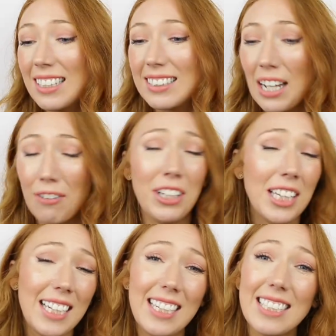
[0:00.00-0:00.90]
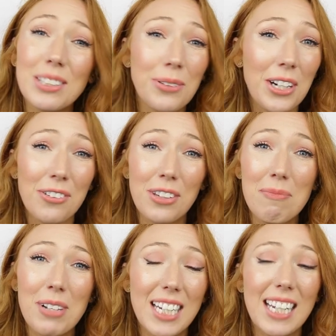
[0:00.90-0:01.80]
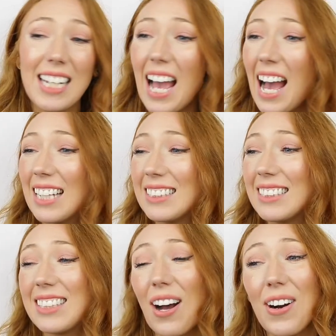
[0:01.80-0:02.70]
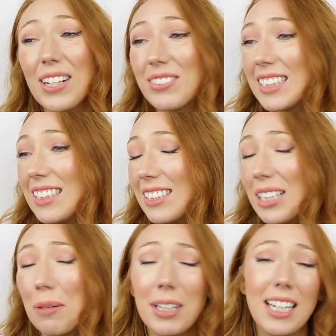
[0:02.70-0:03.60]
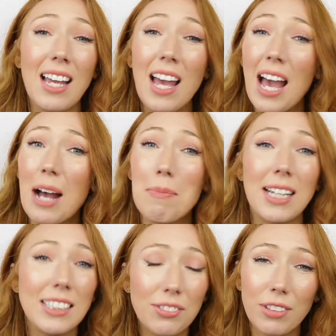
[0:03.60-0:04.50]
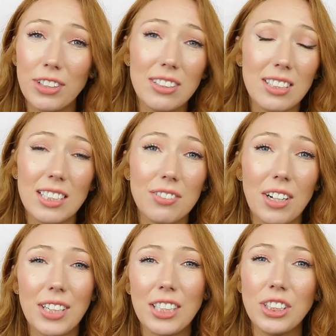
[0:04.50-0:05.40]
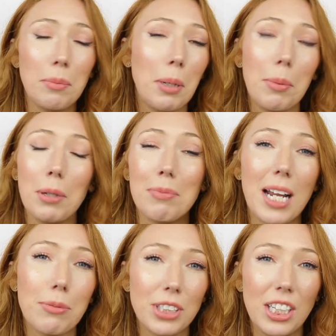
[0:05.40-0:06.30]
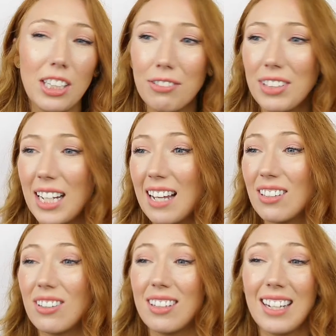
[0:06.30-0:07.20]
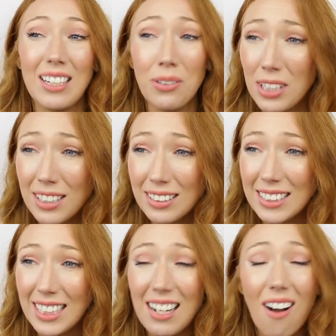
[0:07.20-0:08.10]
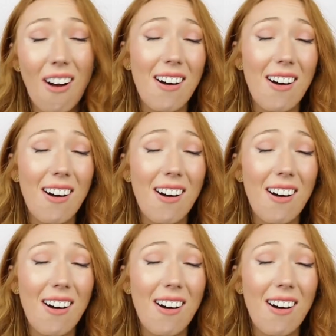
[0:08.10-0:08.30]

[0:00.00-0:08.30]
definitely think it's worth the money, and I've seen so many amazing reviews on this foundation and people have been absolutely loving it, and in all honesty,